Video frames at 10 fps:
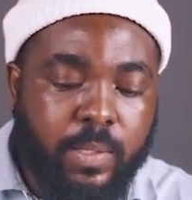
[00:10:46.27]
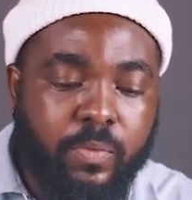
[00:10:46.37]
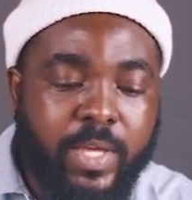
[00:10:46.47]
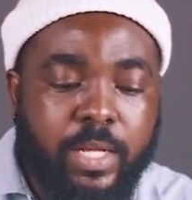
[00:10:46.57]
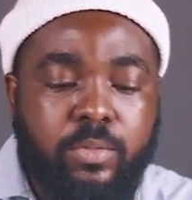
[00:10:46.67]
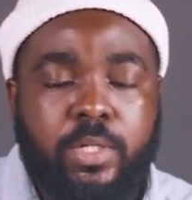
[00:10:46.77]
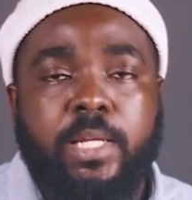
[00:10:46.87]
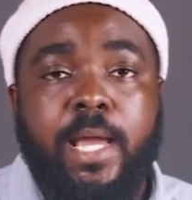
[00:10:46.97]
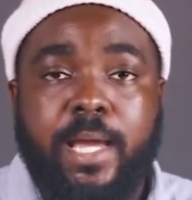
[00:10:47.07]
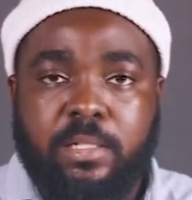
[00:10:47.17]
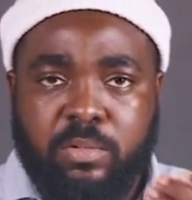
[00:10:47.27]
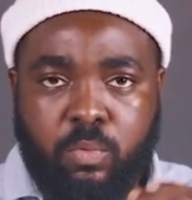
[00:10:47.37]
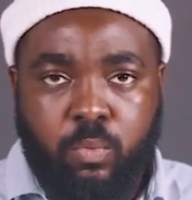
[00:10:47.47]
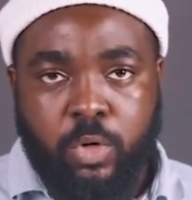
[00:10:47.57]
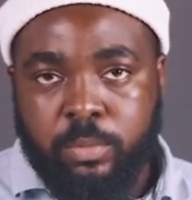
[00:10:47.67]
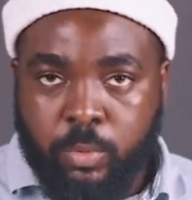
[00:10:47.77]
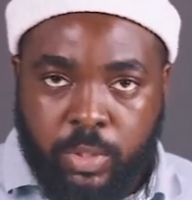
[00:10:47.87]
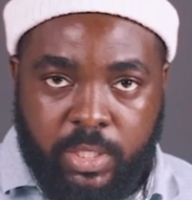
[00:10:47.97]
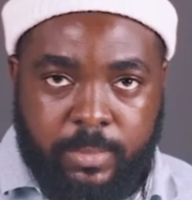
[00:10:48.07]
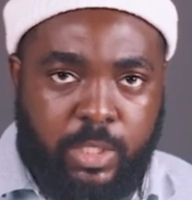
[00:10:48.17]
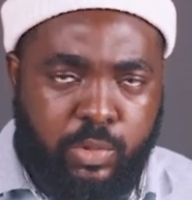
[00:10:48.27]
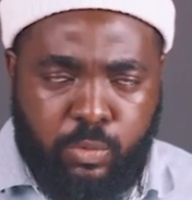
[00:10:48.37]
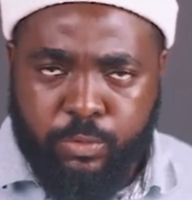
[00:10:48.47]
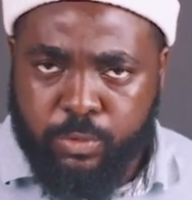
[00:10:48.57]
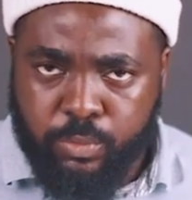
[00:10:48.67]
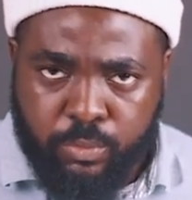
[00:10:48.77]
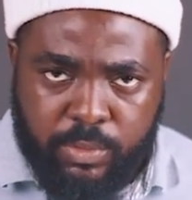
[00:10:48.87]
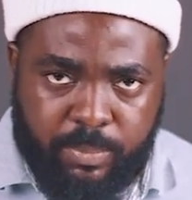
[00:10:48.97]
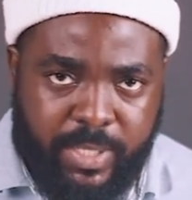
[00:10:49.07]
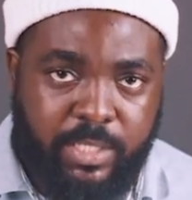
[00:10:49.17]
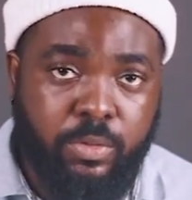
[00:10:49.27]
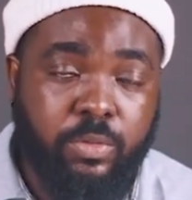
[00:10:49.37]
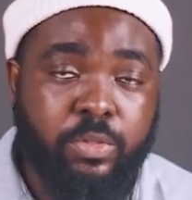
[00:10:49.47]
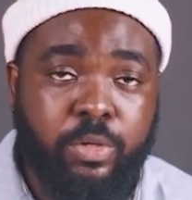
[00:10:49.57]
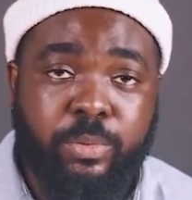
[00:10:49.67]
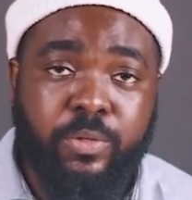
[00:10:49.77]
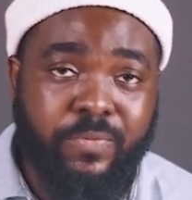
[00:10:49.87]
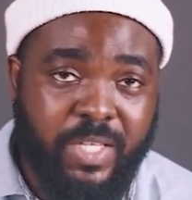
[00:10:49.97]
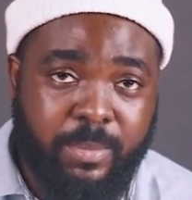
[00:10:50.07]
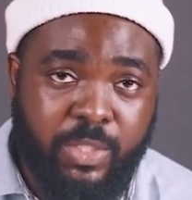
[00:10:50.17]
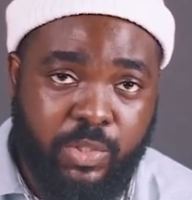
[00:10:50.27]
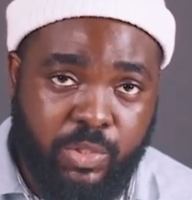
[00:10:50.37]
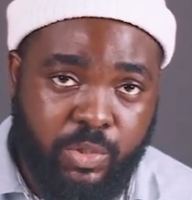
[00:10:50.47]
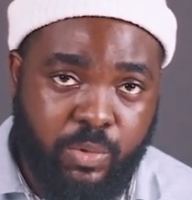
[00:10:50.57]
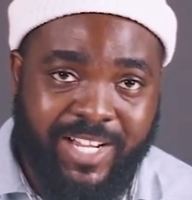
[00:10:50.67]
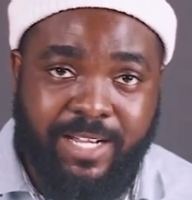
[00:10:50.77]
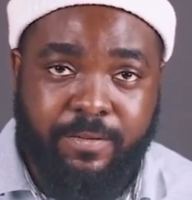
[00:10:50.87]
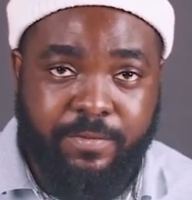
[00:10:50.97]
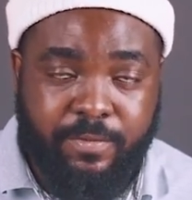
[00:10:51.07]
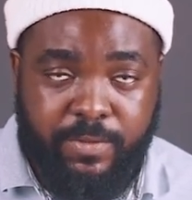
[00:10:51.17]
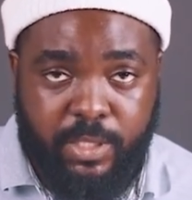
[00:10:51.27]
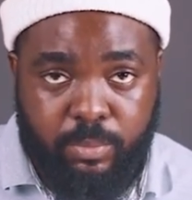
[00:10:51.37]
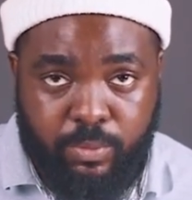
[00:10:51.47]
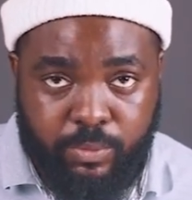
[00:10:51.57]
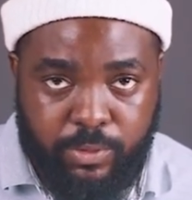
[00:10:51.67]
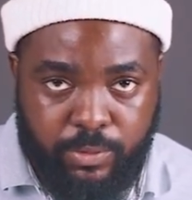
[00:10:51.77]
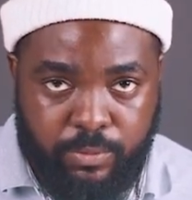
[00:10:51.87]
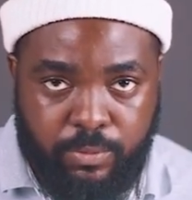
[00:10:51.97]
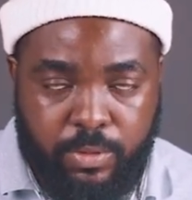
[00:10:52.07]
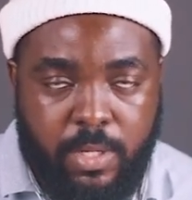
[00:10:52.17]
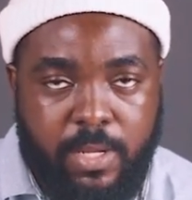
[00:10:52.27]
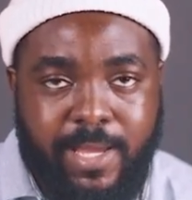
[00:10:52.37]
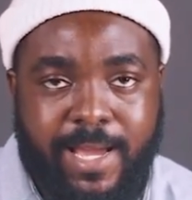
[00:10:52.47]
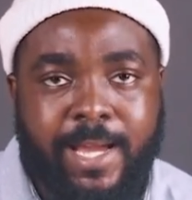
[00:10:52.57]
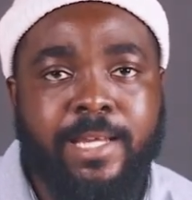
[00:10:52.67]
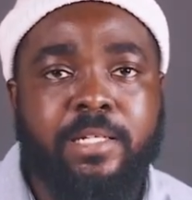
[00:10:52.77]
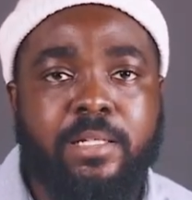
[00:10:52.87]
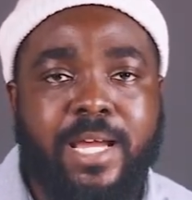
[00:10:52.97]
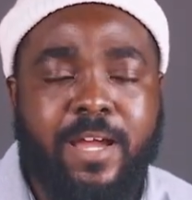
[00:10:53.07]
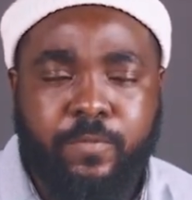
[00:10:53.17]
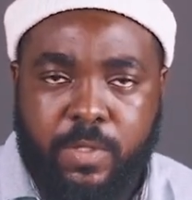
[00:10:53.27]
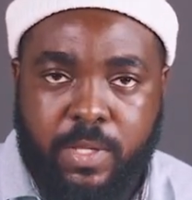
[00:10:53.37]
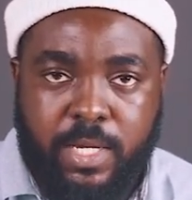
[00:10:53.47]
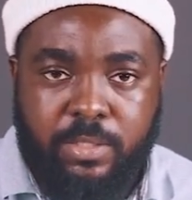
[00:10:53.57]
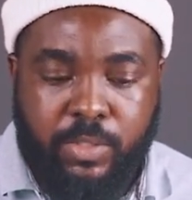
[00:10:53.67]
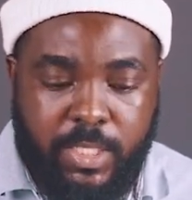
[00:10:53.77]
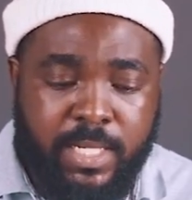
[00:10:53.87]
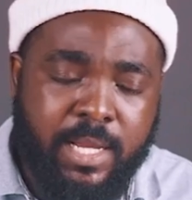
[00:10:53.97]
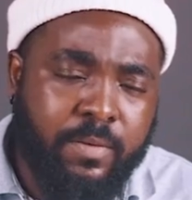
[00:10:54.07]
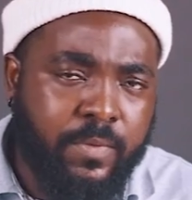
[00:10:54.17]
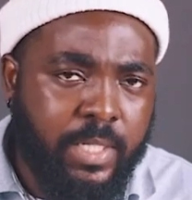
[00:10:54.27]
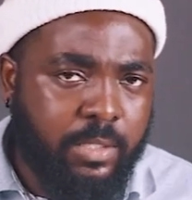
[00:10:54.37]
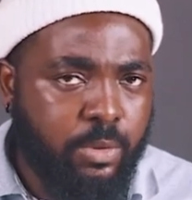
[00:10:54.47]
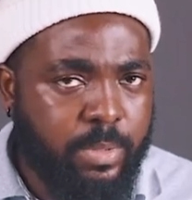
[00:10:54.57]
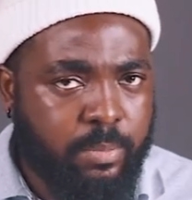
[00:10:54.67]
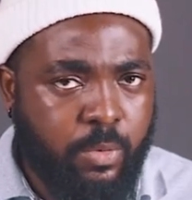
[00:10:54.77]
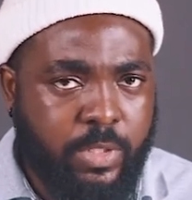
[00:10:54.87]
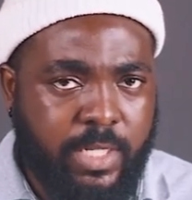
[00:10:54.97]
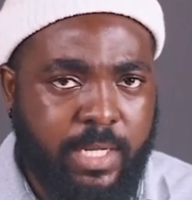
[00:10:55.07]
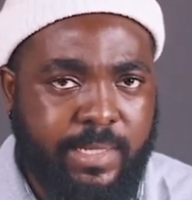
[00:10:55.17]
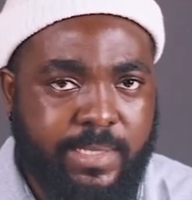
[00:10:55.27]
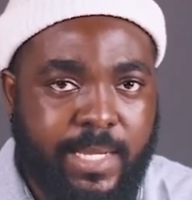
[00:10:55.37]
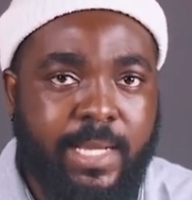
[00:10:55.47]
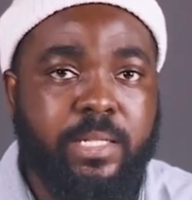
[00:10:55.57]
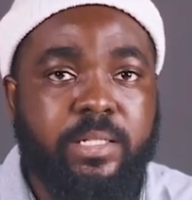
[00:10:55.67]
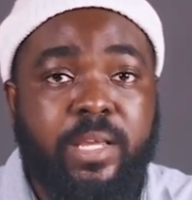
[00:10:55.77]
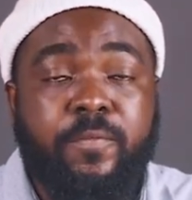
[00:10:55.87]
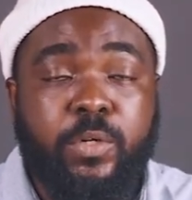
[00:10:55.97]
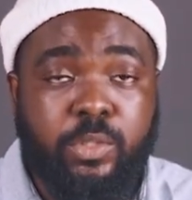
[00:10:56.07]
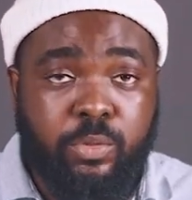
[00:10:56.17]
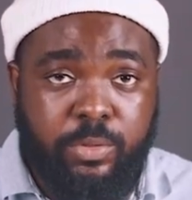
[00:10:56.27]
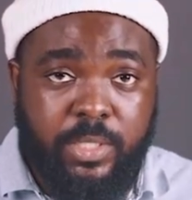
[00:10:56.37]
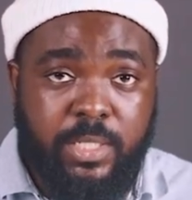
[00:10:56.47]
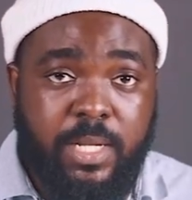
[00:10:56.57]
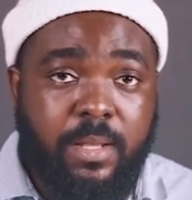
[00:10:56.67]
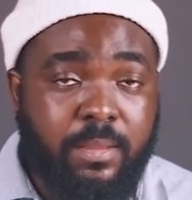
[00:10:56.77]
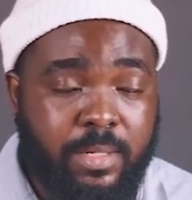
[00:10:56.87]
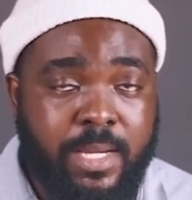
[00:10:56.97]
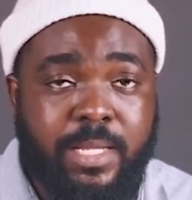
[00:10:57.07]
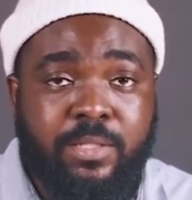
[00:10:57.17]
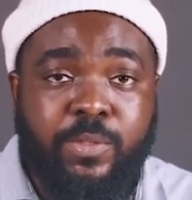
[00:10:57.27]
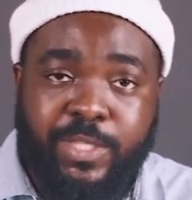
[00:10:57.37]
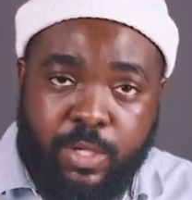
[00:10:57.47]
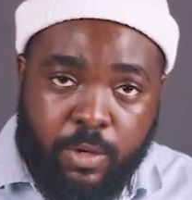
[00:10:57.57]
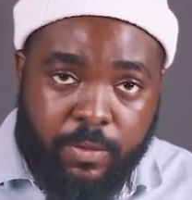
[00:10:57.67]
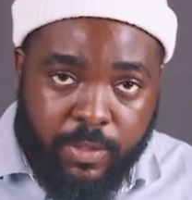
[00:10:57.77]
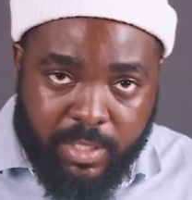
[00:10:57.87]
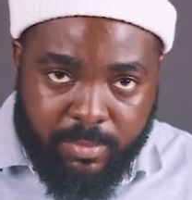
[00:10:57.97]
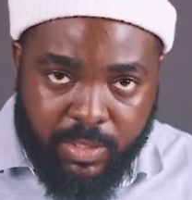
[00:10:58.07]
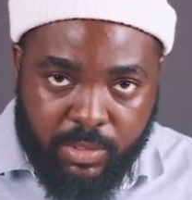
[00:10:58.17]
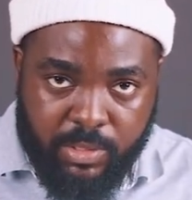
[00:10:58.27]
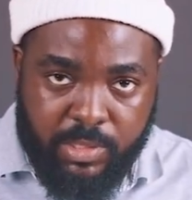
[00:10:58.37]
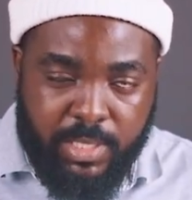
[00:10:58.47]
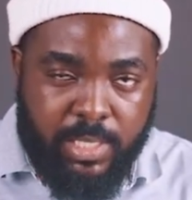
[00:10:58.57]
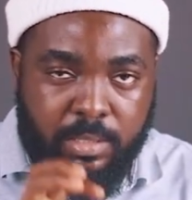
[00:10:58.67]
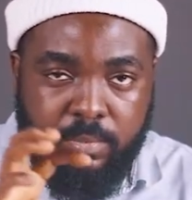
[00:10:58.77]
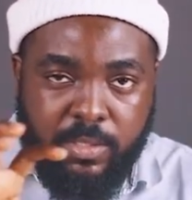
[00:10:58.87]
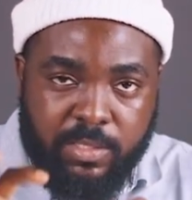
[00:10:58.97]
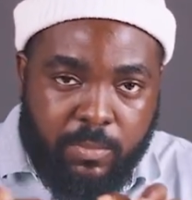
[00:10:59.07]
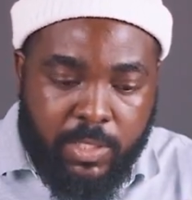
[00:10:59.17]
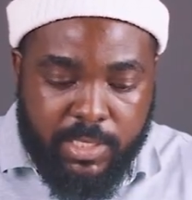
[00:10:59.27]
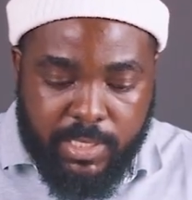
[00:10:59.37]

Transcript: And then you can add one more image or two, depending on the number of images you have available to you. And after that, you can have a little bit more text and a photo grid that has the other images in smaller